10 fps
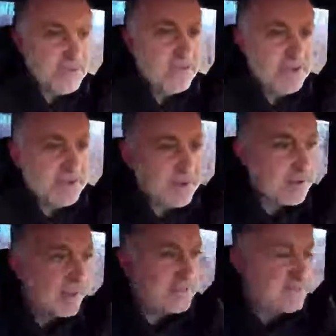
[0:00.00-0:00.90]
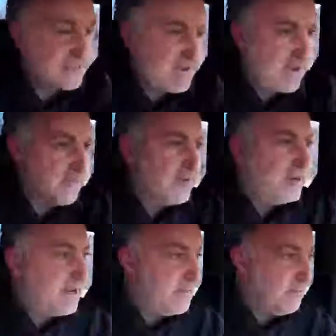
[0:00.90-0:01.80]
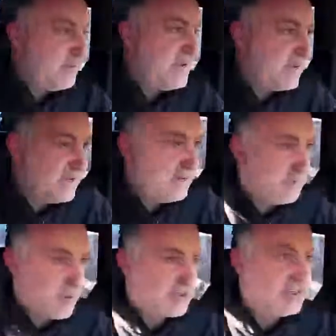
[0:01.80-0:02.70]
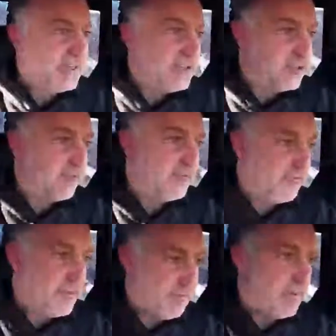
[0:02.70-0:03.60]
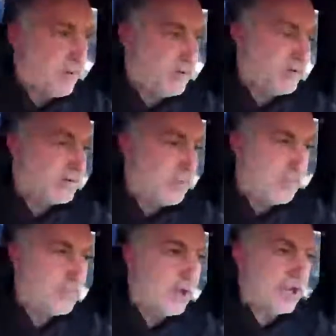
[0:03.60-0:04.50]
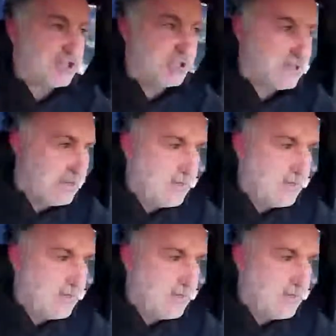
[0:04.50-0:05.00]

Here in Italy, there's a really big percentage of the population